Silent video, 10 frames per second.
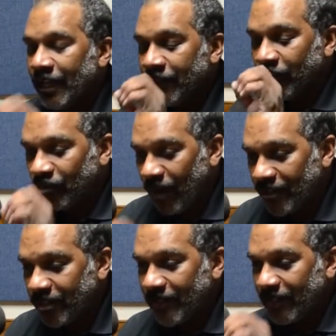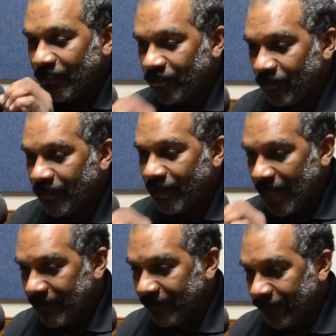the structure that these children are
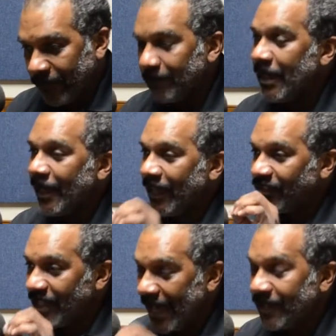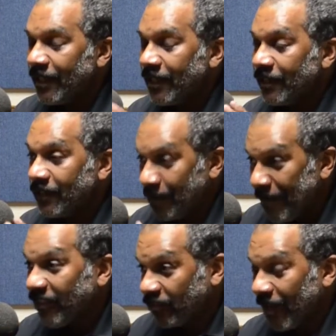coming from is not the
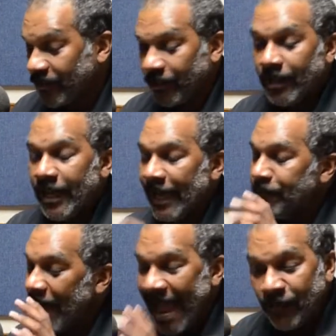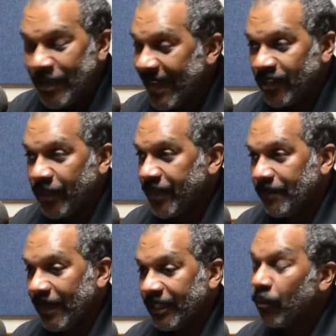best structure. But I, we can't do anything
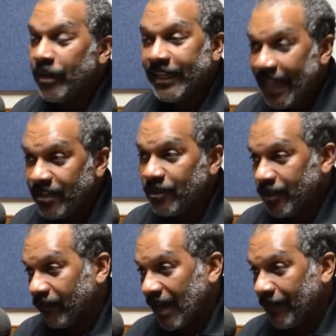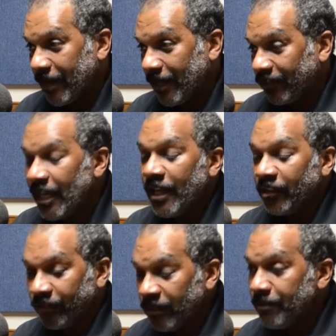about that. What we can do, though, Robert, is
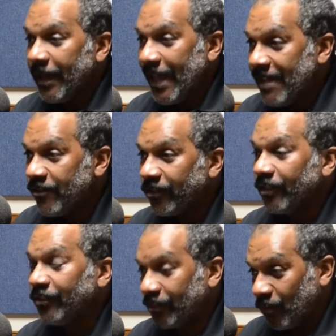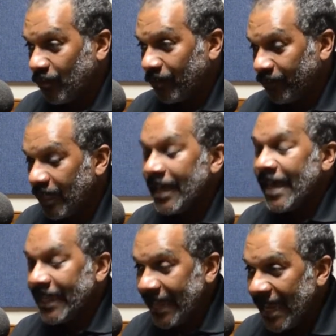certain behaviors in schools
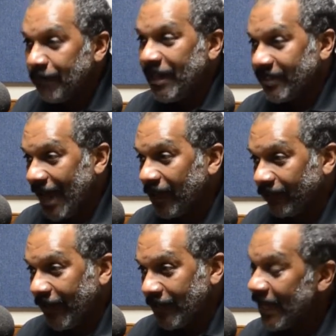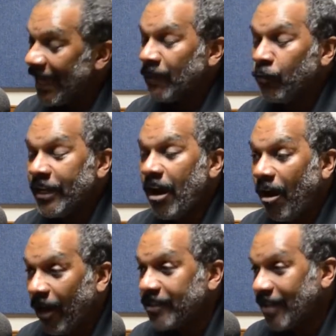can't be tolerated, and we
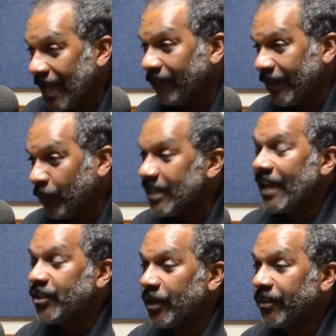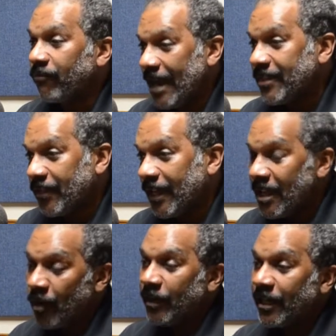are tolerated. We're not doing the right thing
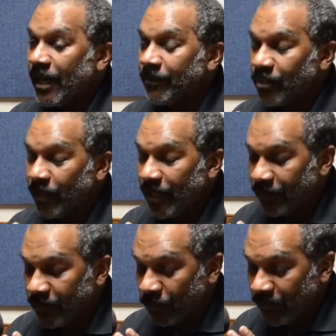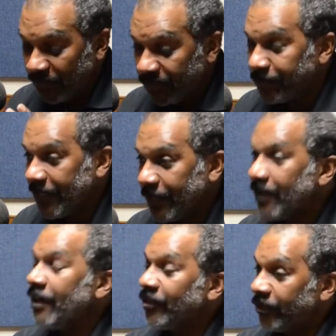when it comes to it, to disciplining
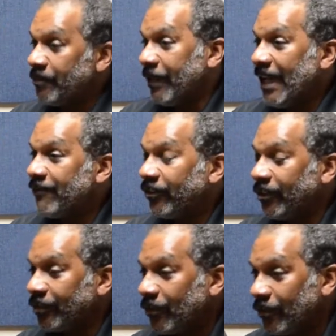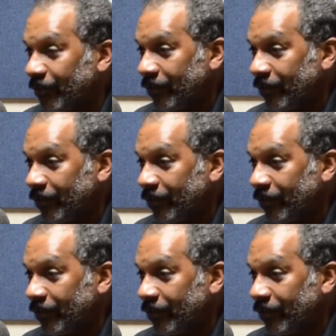certain behaviors in schools.